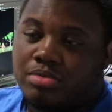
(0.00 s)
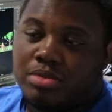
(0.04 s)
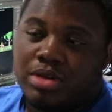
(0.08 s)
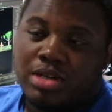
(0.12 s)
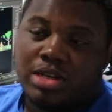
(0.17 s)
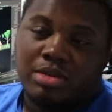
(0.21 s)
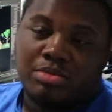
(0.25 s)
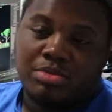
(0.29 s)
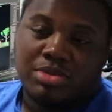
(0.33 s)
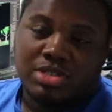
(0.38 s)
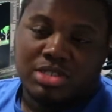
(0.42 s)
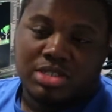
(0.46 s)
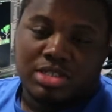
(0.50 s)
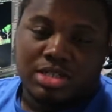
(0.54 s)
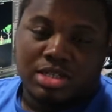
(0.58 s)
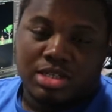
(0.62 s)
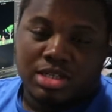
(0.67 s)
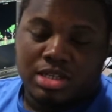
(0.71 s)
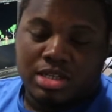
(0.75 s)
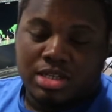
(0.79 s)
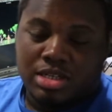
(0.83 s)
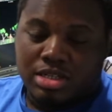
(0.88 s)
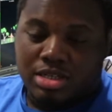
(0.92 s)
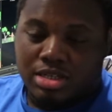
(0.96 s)
My name is
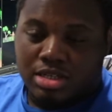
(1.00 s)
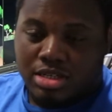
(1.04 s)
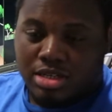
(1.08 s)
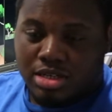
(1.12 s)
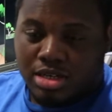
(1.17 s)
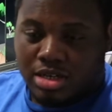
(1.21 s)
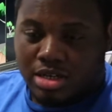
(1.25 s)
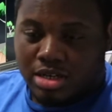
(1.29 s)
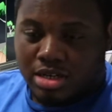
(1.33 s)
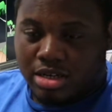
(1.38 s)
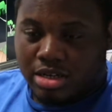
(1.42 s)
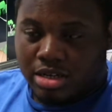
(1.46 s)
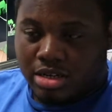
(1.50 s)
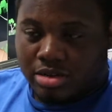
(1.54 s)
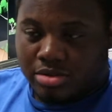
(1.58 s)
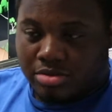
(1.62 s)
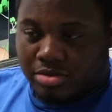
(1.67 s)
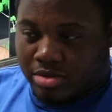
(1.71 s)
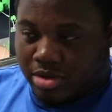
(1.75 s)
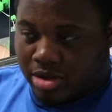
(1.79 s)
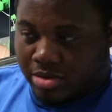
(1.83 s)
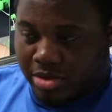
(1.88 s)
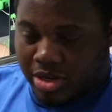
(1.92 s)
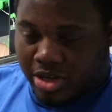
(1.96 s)
Khalik.
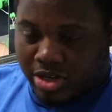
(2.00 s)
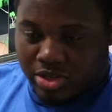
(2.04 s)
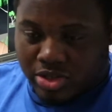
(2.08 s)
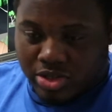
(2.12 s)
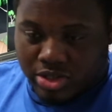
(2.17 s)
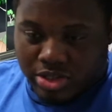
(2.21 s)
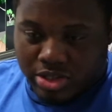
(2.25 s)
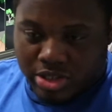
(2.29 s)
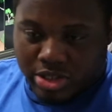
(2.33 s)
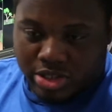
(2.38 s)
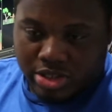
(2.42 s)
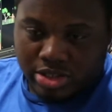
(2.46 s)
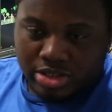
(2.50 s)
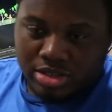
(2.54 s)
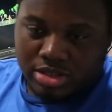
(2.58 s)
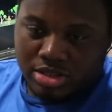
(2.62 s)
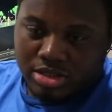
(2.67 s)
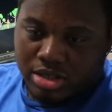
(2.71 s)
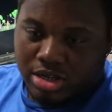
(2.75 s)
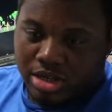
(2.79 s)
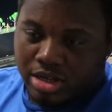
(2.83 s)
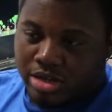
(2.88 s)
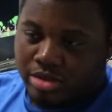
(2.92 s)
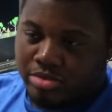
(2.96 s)
I'm an intern here.
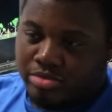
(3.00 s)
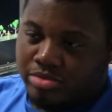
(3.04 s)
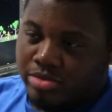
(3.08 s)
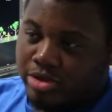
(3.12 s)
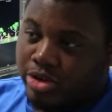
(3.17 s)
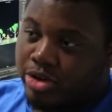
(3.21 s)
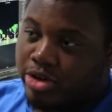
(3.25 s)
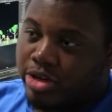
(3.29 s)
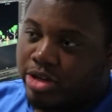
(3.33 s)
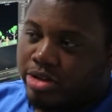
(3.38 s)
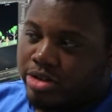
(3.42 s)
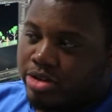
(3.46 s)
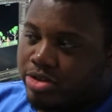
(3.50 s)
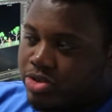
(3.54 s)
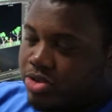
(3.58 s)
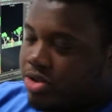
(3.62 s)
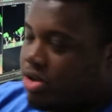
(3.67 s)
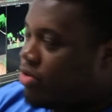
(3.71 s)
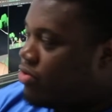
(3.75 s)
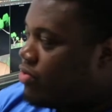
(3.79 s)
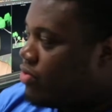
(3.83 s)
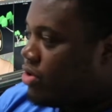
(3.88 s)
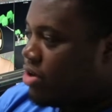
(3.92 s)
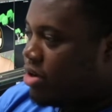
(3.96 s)
I'm learning the
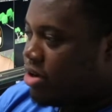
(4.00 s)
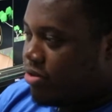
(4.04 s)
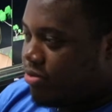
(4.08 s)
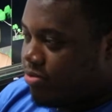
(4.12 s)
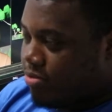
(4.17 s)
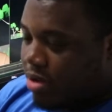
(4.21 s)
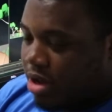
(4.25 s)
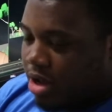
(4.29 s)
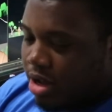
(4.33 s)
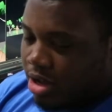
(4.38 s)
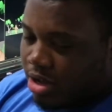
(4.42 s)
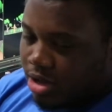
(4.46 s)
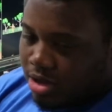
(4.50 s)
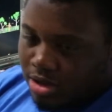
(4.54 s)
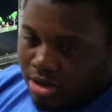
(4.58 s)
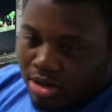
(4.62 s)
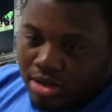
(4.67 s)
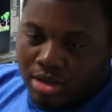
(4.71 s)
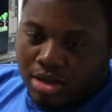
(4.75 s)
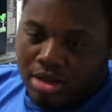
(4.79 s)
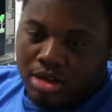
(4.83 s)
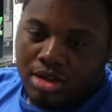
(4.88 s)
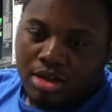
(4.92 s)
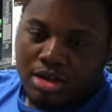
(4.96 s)
software Maya,
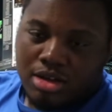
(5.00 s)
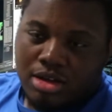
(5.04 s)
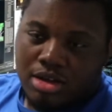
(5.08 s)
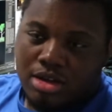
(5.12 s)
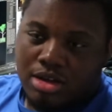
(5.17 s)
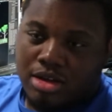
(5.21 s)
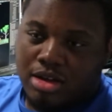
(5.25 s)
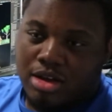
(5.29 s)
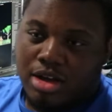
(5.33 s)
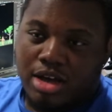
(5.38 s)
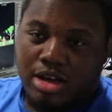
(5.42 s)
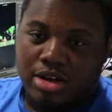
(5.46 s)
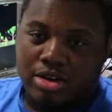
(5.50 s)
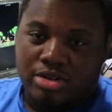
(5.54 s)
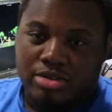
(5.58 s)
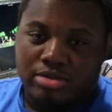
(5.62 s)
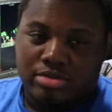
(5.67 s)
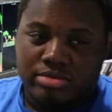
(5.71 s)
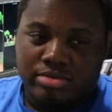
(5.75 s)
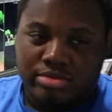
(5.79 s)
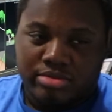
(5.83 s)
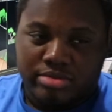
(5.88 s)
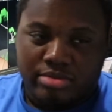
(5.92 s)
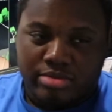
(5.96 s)
how to
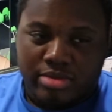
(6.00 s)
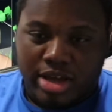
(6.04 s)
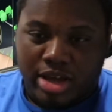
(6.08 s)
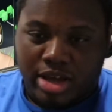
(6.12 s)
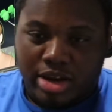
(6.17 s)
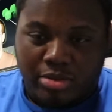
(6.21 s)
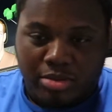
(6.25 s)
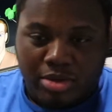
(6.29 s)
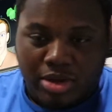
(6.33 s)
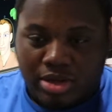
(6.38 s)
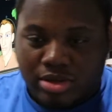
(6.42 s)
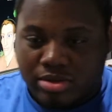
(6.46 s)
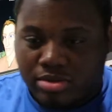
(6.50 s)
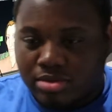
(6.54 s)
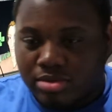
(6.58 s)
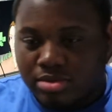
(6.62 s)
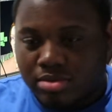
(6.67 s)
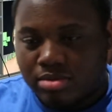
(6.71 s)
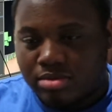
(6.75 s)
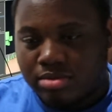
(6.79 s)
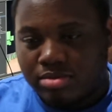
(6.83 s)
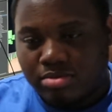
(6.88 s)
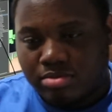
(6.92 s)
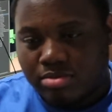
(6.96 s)
animate,
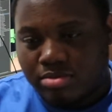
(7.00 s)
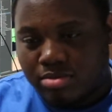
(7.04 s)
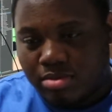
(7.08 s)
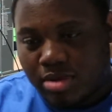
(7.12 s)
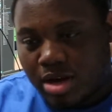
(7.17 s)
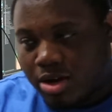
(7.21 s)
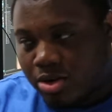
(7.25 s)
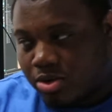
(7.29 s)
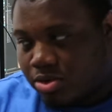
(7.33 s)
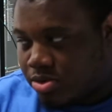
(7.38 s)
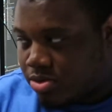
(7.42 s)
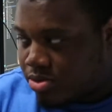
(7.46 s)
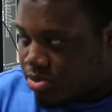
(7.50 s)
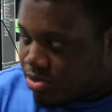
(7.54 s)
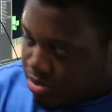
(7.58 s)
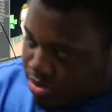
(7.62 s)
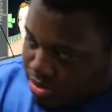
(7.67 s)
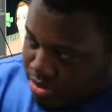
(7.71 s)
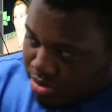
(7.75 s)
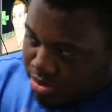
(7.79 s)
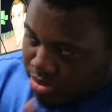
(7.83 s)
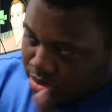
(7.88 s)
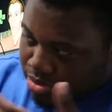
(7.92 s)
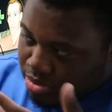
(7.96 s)
model,
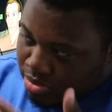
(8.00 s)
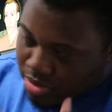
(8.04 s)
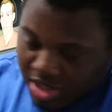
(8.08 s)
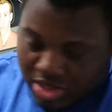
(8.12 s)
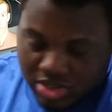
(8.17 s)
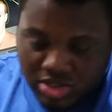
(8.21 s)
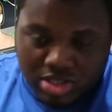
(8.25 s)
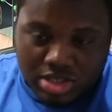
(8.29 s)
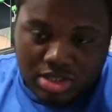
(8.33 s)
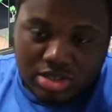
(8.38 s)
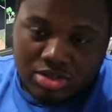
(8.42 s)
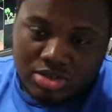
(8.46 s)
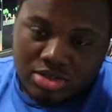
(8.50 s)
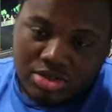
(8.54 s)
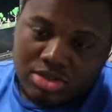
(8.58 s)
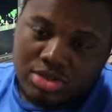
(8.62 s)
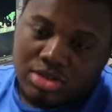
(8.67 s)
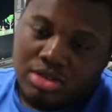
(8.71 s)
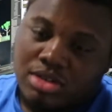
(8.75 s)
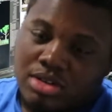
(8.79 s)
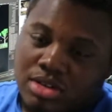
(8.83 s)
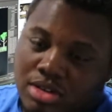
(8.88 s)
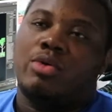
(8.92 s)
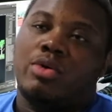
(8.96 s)
make scenes.
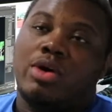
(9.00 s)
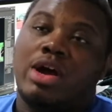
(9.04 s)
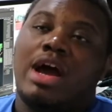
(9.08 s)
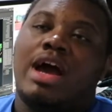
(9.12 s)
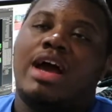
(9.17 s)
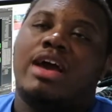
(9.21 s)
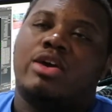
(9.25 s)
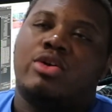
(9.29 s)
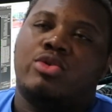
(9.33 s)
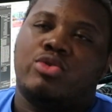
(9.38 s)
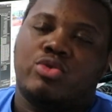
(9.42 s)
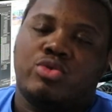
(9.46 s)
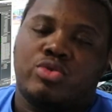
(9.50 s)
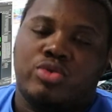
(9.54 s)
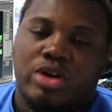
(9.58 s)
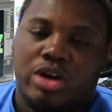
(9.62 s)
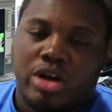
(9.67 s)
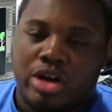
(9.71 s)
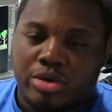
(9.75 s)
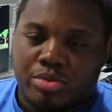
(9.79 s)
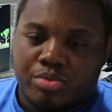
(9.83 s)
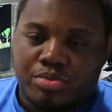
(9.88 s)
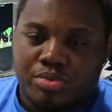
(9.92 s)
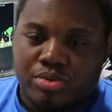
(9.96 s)
Where I grew
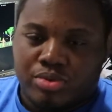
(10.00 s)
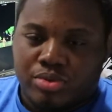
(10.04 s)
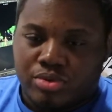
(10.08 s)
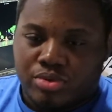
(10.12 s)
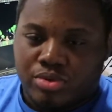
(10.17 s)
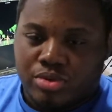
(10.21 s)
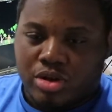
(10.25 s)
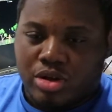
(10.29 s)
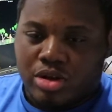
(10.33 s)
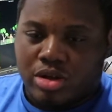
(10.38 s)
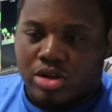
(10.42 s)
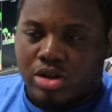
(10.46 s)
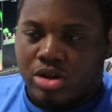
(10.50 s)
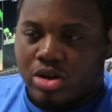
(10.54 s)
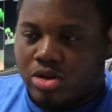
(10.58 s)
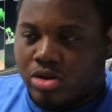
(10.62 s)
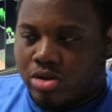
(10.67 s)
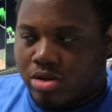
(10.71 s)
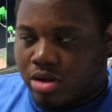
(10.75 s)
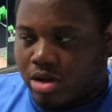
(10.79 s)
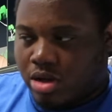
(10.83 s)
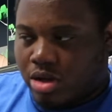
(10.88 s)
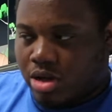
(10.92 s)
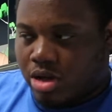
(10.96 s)
up, it didn't
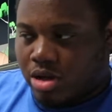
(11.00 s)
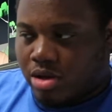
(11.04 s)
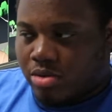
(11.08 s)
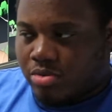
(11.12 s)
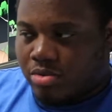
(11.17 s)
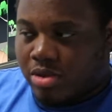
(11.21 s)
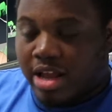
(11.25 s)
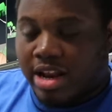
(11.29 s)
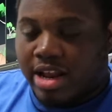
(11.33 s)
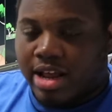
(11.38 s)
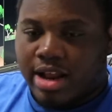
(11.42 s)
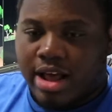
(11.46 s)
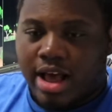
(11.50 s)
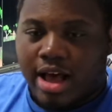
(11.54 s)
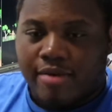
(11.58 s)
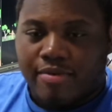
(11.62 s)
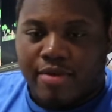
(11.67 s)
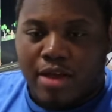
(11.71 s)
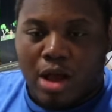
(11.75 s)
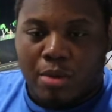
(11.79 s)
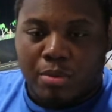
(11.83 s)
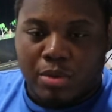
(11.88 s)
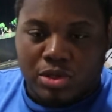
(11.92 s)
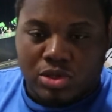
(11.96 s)
have
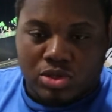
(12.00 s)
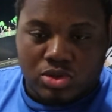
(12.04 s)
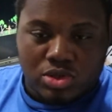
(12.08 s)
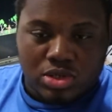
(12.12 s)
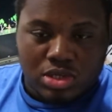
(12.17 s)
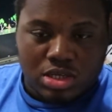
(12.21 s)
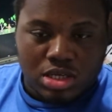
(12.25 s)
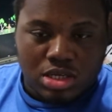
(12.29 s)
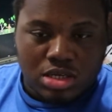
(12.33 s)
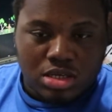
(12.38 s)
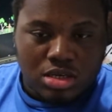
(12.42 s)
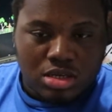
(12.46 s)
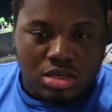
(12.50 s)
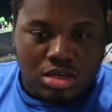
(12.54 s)
the opportunity.